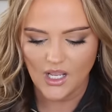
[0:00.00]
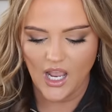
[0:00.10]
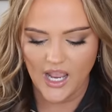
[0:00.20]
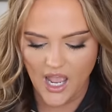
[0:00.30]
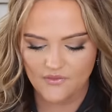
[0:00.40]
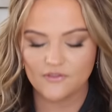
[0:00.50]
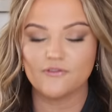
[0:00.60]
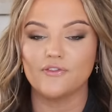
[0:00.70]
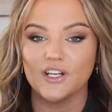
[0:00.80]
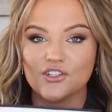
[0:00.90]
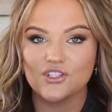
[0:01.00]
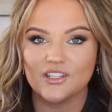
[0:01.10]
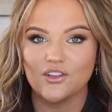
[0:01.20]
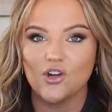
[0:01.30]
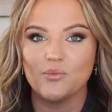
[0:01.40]
I haven't finished
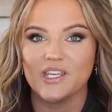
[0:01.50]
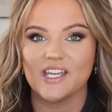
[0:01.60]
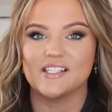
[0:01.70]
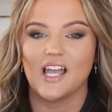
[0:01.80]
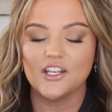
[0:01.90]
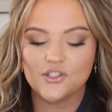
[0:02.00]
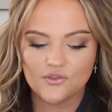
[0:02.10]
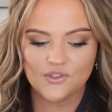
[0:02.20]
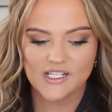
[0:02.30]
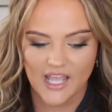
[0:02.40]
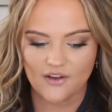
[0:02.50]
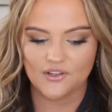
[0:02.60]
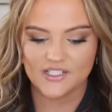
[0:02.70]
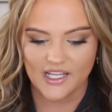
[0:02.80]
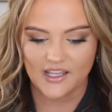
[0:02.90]
it, though, because I do read
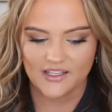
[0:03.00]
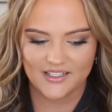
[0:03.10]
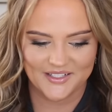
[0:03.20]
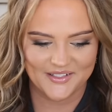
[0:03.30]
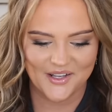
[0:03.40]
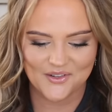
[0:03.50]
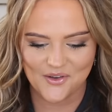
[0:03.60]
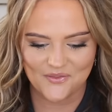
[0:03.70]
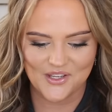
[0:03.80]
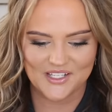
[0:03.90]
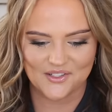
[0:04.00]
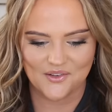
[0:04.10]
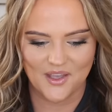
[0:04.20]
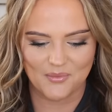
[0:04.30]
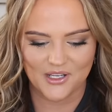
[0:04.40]
every day. I don't know if you guys
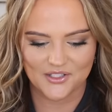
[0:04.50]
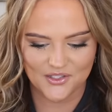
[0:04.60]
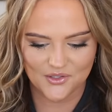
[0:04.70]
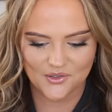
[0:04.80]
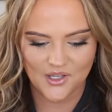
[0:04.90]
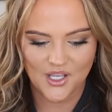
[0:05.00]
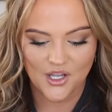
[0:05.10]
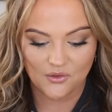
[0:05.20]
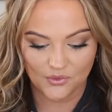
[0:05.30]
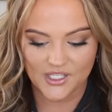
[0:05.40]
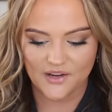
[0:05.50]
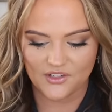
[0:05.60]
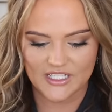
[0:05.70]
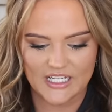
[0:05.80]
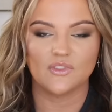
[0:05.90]
know that, but I do read
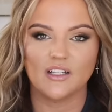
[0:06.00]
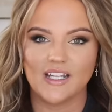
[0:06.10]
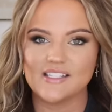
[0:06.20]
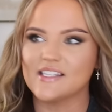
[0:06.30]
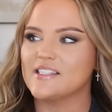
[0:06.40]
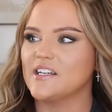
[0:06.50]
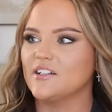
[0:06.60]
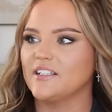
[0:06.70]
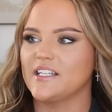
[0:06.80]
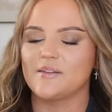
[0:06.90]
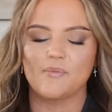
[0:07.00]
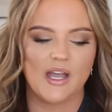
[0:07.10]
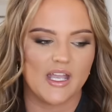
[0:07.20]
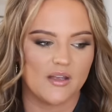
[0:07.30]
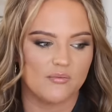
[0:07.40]
every day. Not necessarily
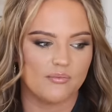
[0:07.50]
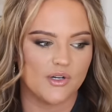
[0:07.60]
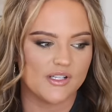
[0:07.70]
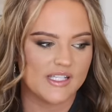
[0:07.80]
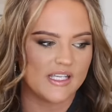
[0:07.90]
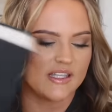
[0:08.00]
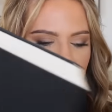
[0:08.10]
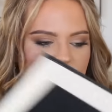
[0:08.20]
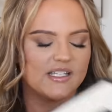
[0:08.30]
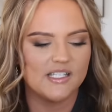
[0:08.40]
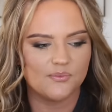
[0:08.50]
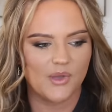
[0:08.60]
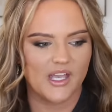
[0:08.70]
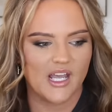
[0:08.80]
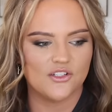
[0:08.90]
my books like this,
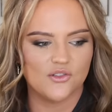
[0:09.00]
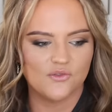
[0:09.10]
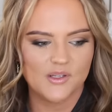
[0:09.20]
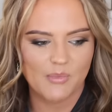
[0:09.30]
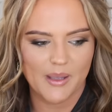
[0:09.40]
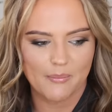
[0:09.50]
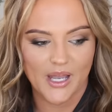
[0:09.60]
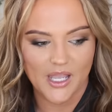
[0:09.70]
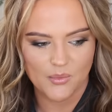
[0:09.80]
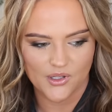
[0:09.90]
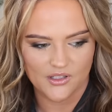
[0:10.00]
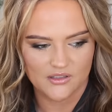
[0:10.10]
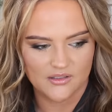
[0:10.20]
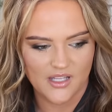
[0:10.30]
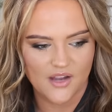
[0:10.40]
but I do read my Bible
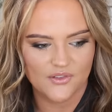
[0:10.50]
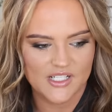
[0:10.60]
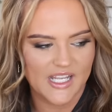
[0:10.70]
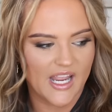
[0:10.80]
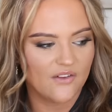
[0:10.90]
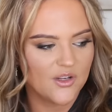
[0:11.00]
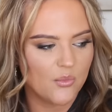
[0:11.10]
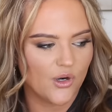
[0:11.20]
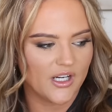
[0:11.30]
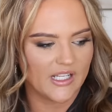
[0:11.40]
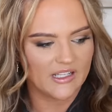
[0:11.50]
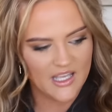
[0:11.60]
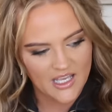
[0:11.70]
every day, every morning.